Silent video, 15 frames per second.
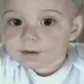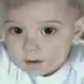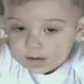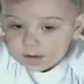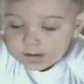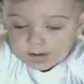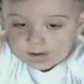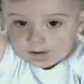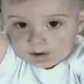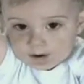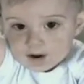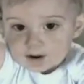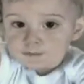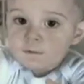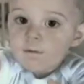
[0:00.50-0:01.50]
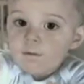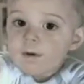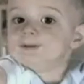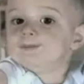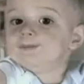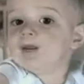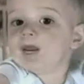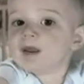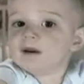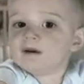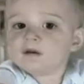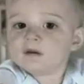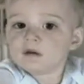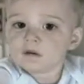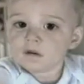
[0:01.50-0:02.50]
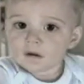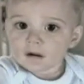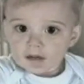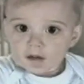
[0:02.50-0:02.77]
Look at this. I'm a sales rep.